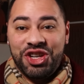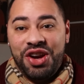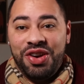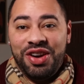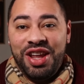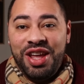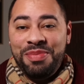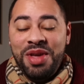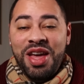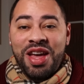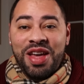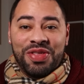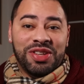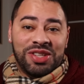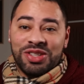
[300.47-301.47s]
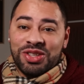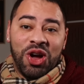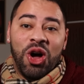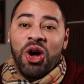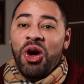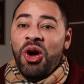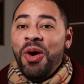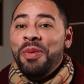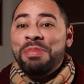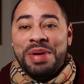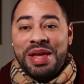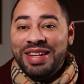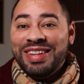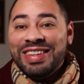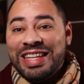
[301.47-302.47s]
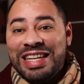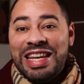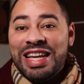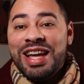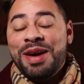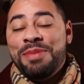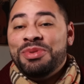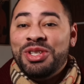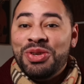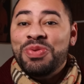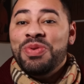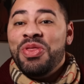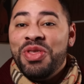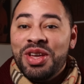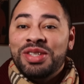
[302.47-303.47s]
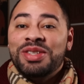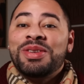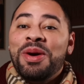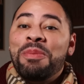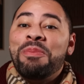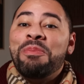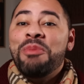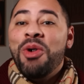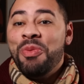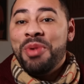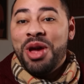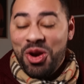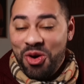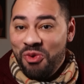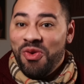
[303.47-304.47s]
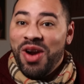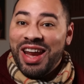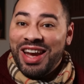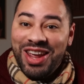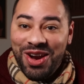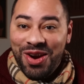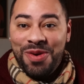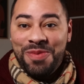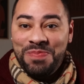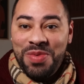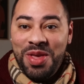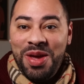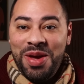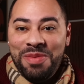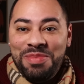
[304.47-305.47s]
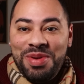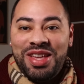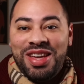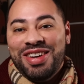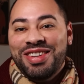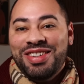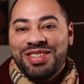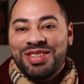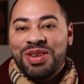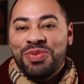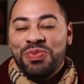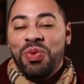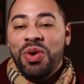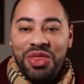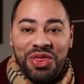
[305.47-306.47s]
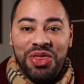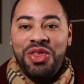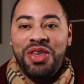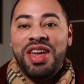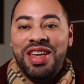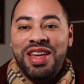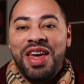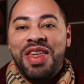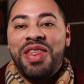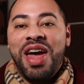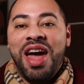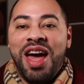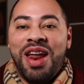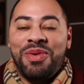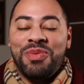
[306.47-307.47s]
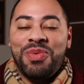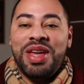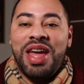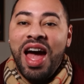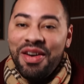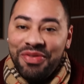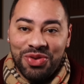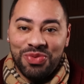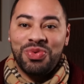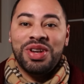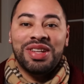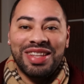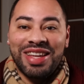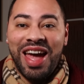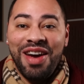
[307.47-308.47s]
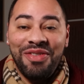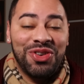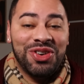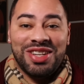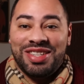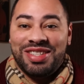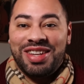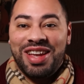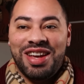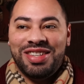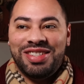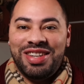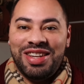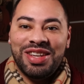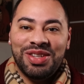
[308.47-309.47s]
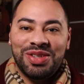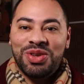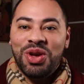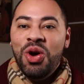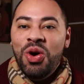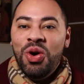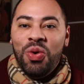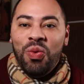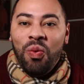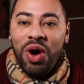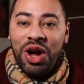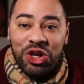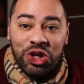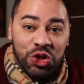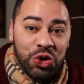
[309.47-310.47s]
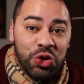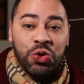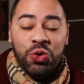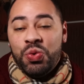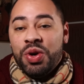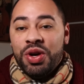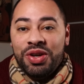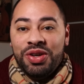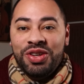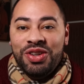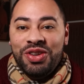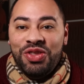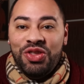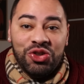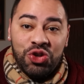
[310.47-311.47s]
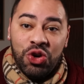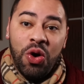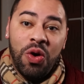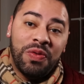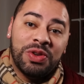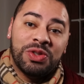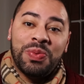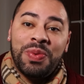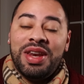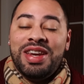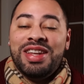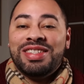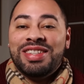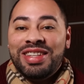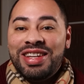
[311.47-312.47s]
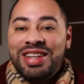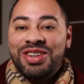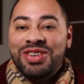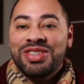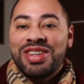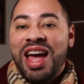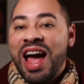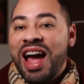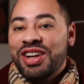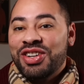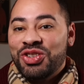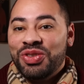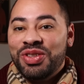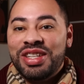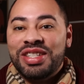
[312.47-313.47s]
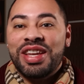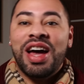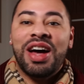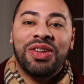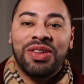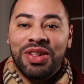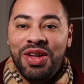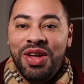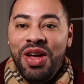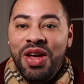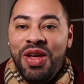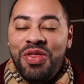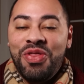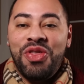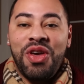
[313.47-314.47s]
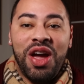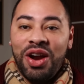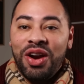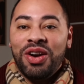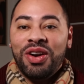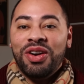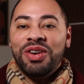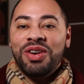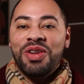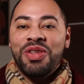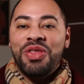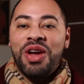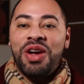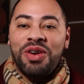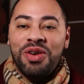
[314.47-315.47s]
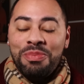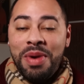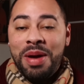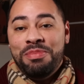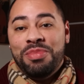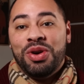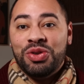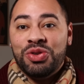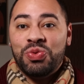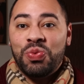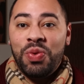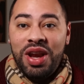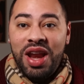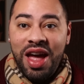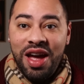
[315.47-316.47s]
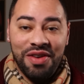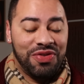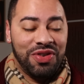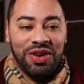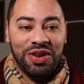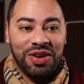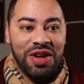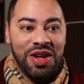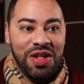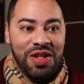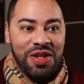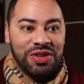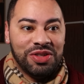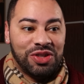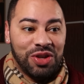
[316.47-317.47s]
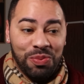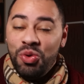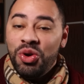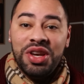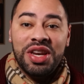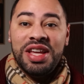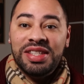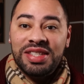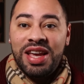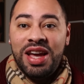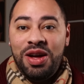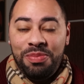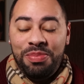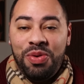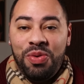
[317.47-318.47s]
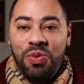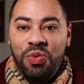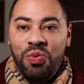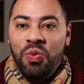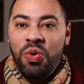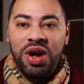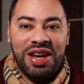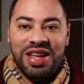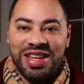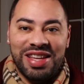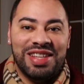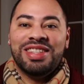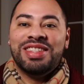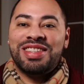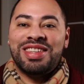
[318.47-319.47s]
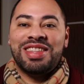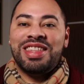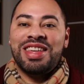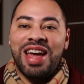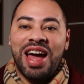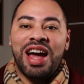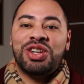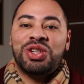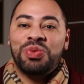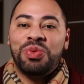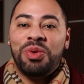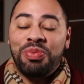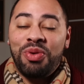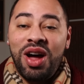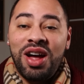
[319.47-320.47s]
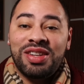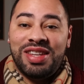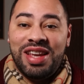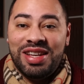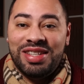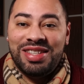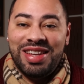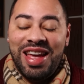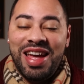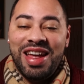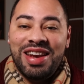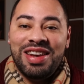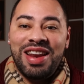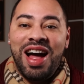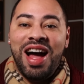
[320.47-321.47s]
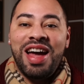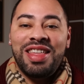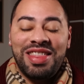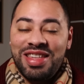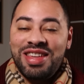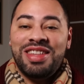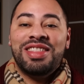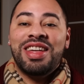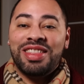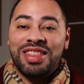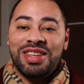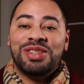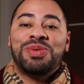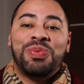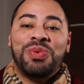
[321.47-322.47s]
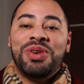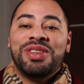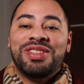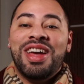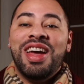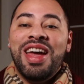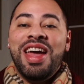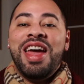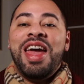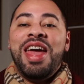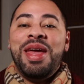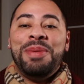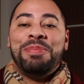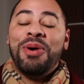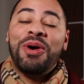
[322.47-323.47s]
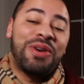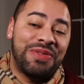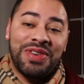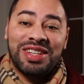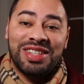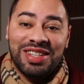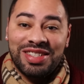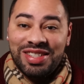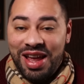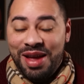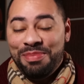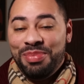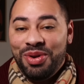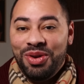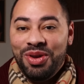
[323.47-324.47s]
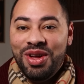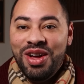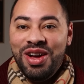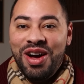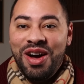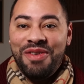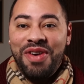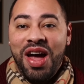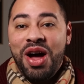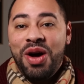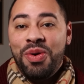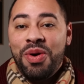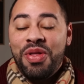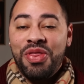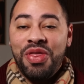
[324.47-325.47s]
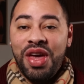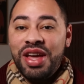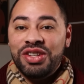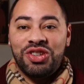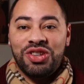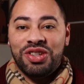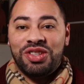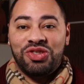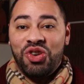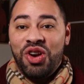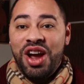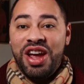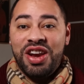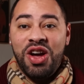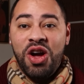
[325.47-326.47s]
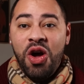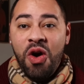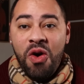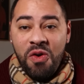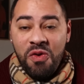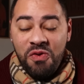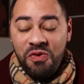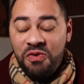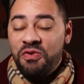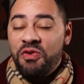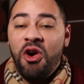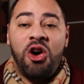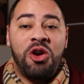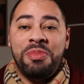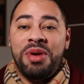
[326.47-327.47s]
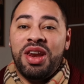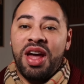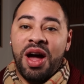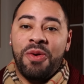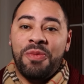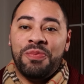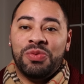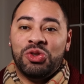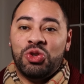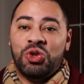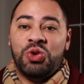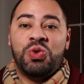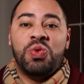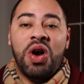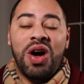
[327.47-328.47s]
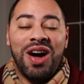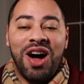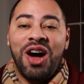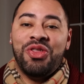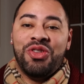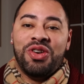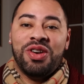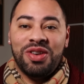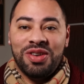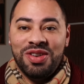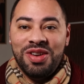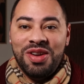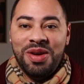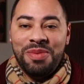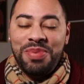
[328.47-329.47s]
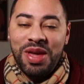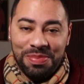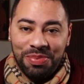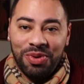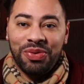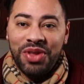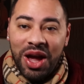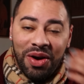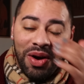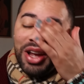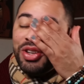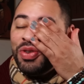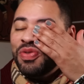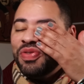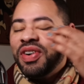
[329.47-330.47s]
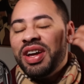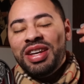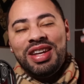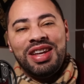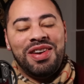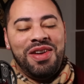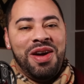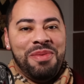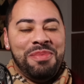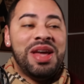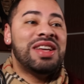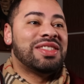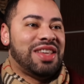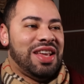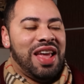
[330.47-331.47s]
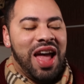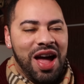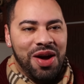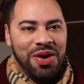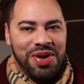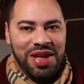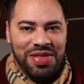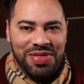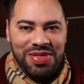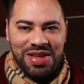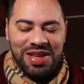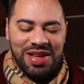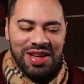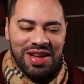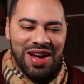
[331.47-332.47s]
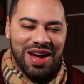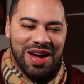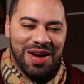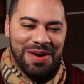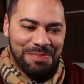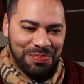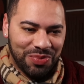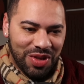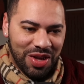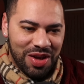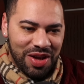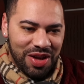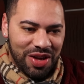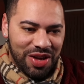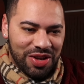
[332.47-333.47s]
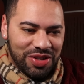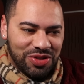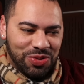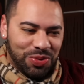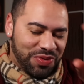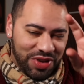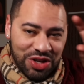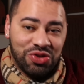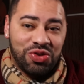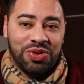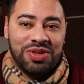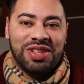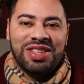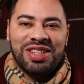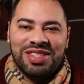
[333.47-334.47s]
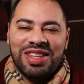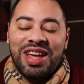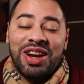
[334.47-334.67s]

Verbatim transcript: charity, this has all been leading up to this moment right here. Because one thing that we haven't really ever discussed is, what do the Jehovah's Witness leaders actually tell their, their members whenever someone needs help? What is the actual process? And I think that this was a perfect example of how they just try and farm it out to other people. Now, I do find it amazing how in the um, sort of intro to this